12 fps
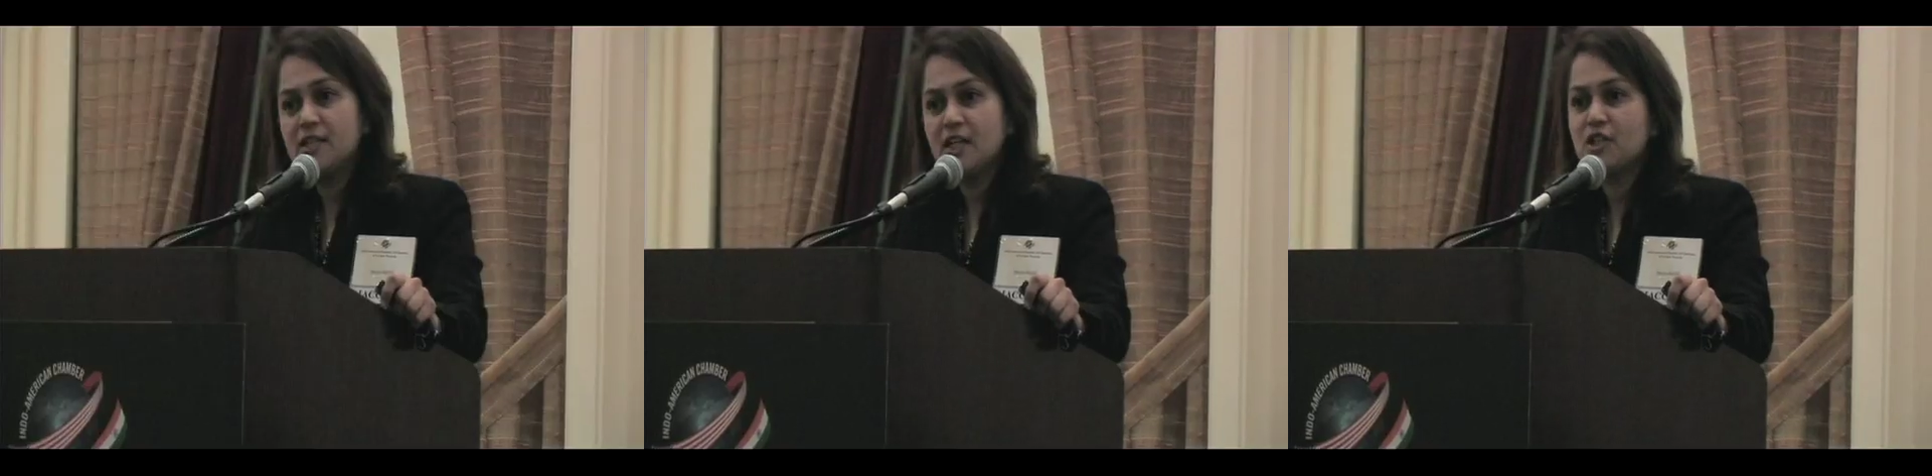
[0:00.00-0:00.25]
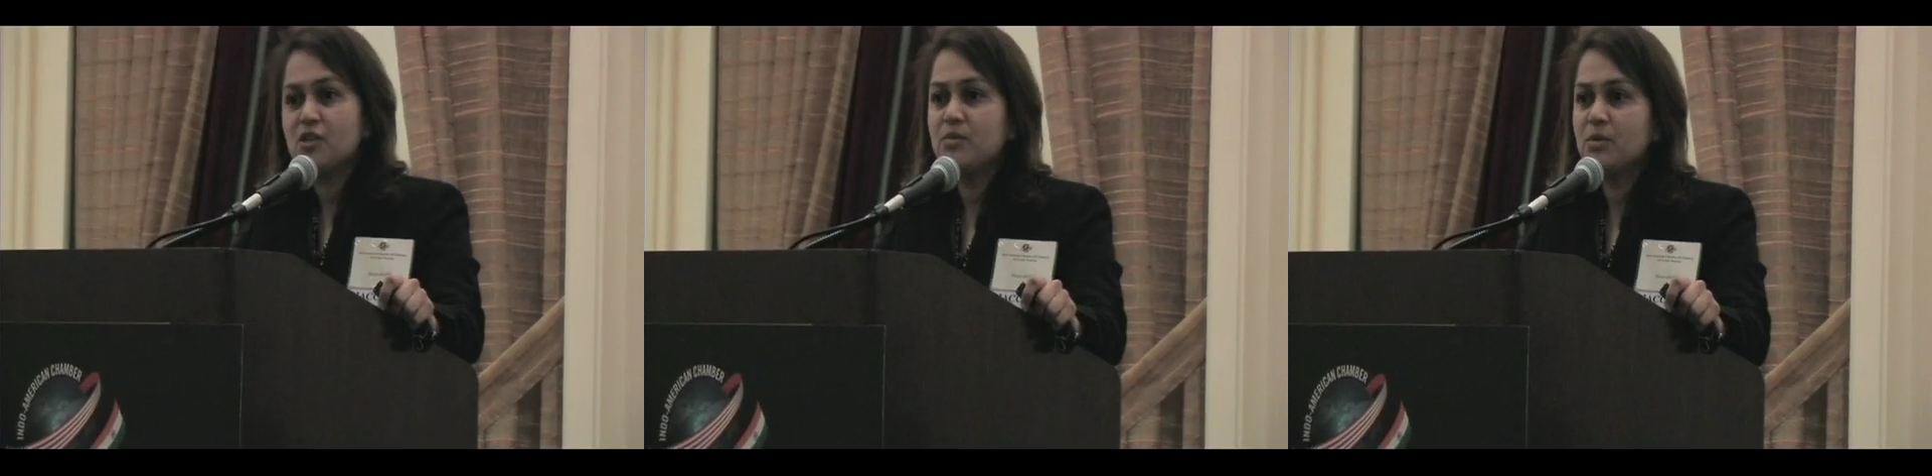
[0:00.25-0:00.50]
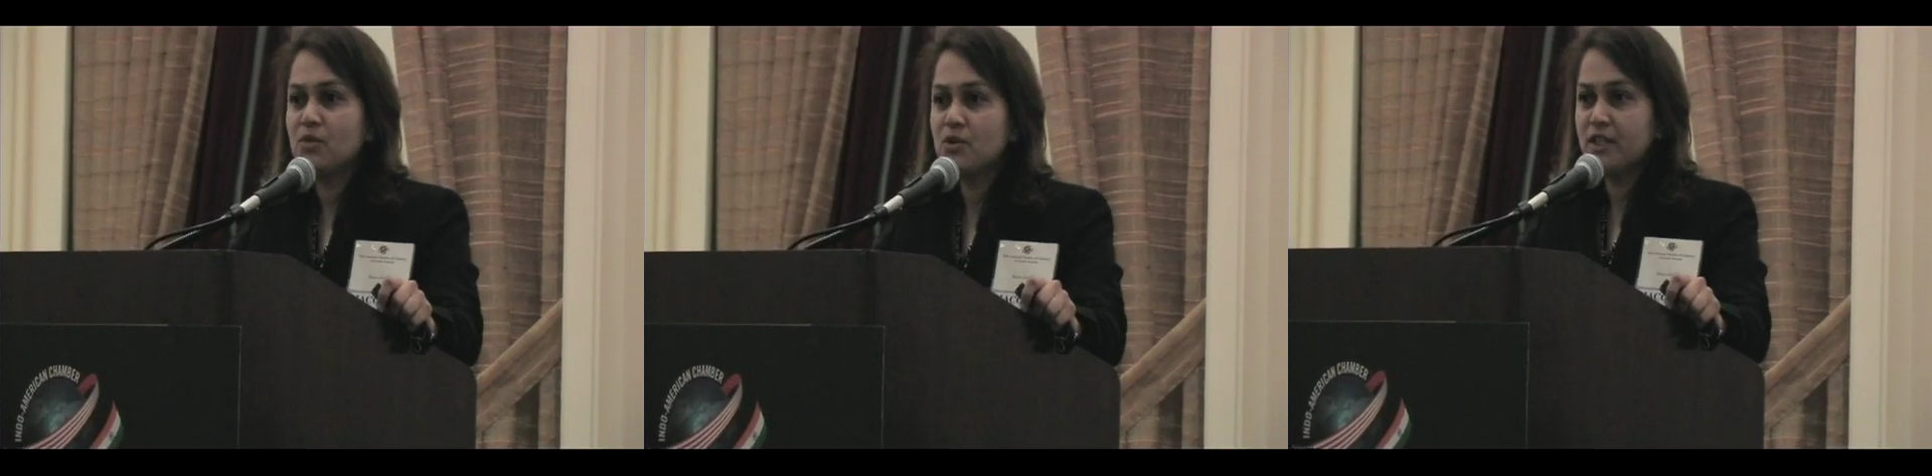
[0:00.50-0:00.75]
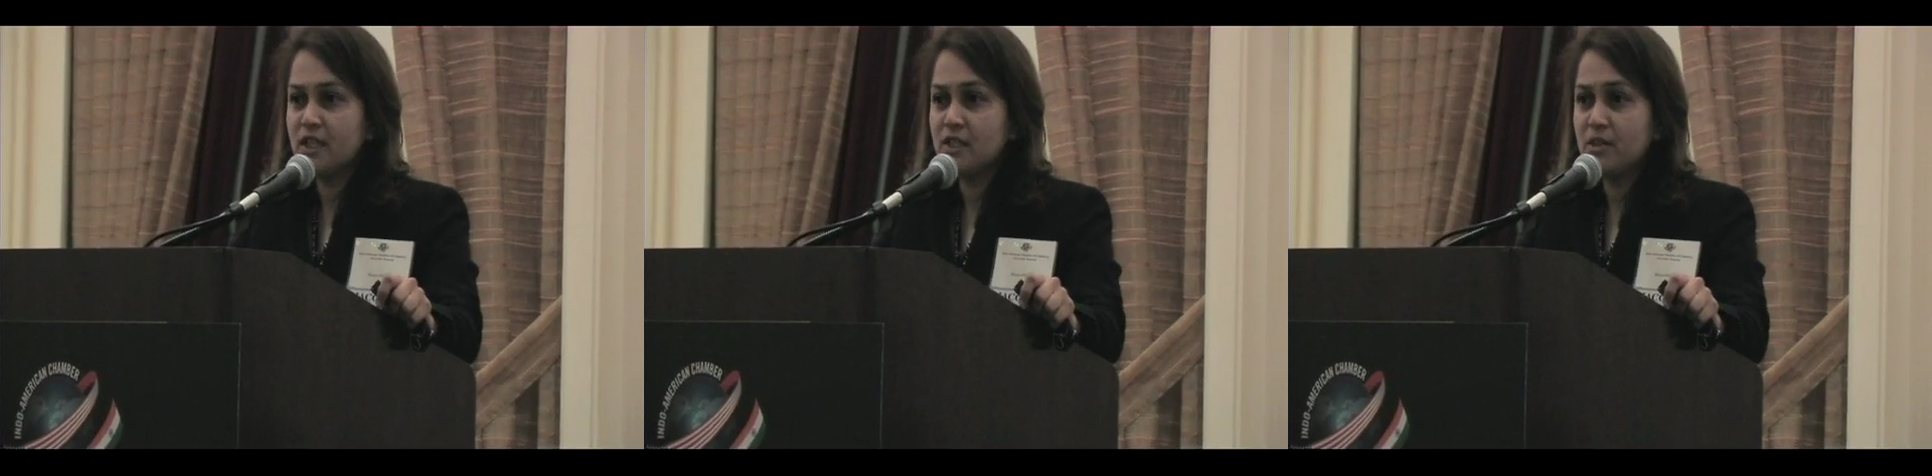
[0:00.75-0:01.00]
Tata
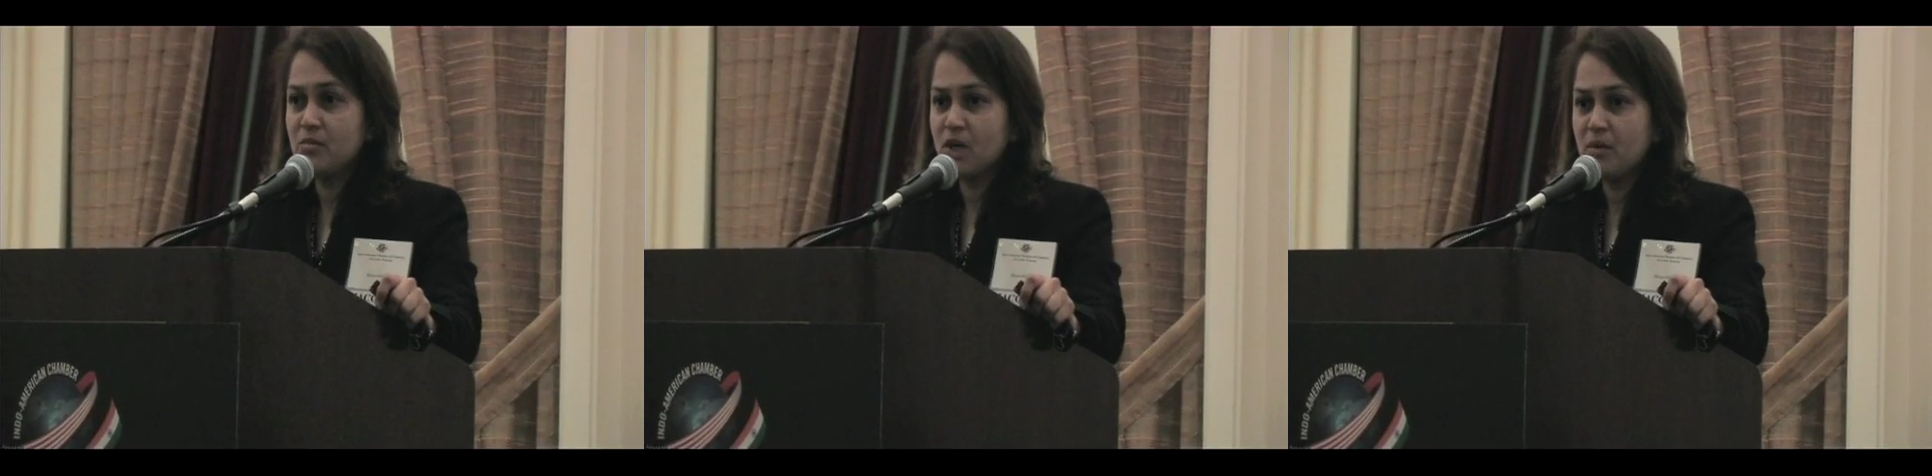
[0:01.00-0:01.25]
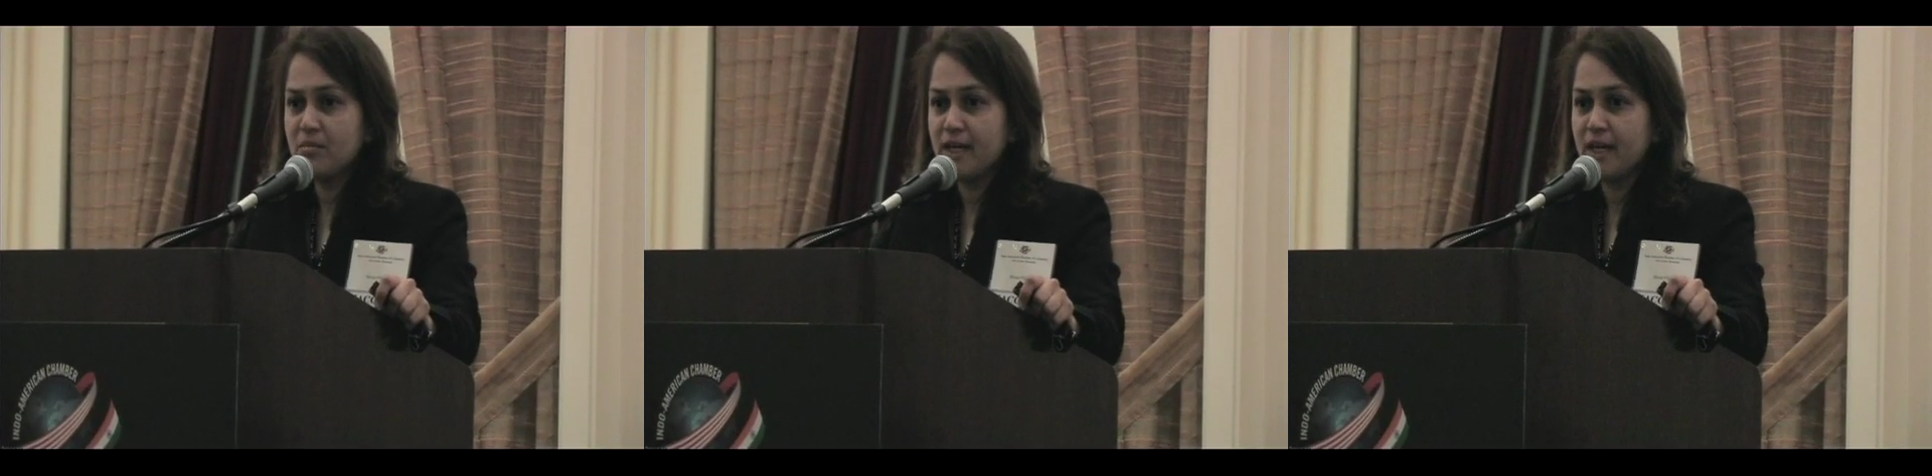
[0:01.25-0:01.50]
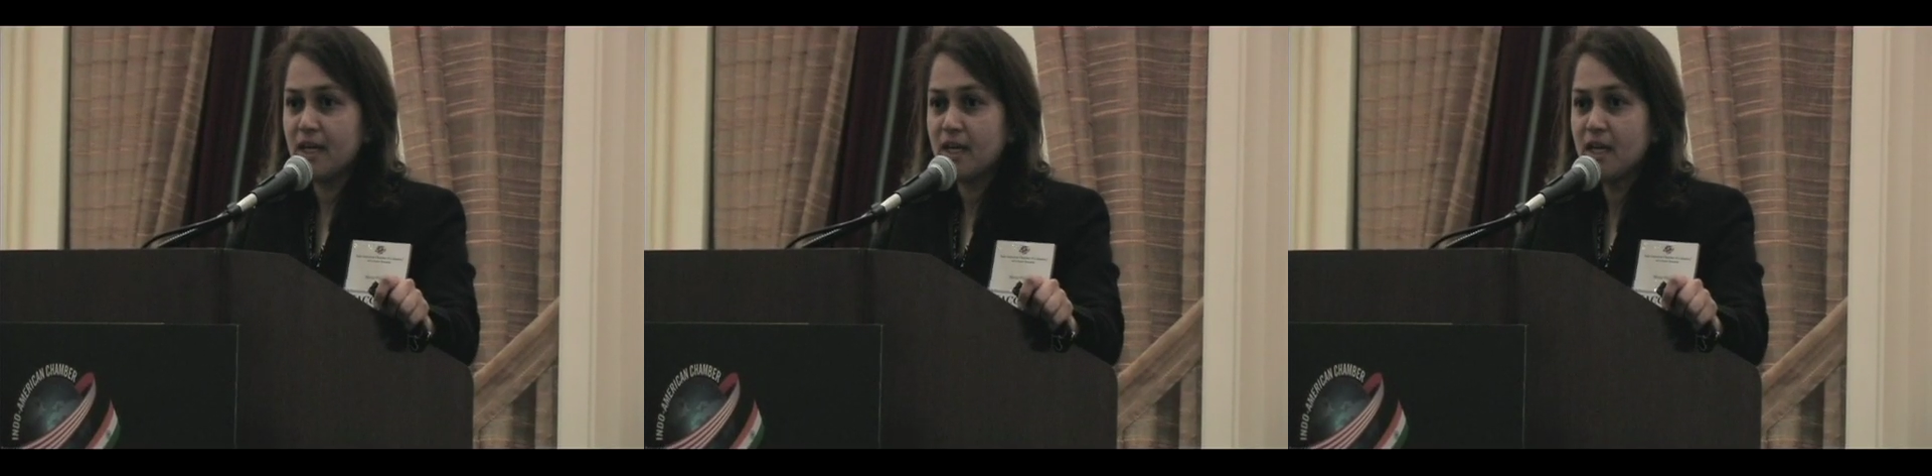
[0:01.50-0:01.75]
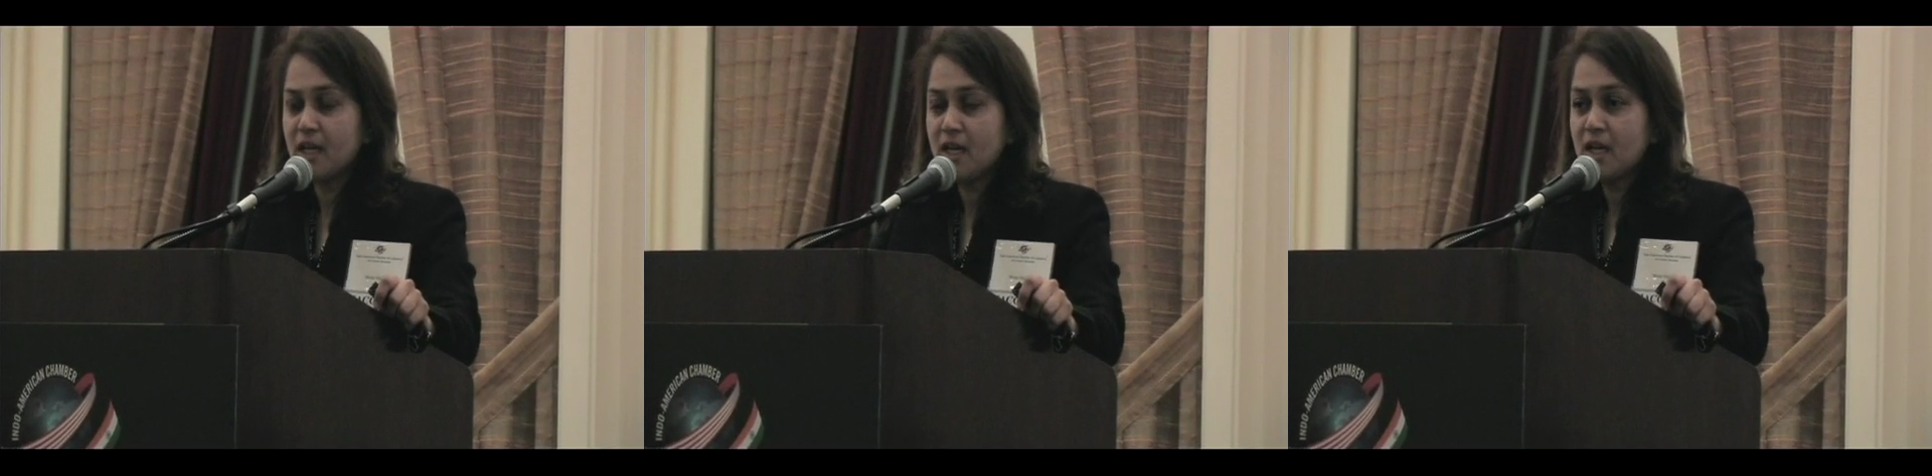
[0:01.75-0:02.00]
Memorial in Bombay,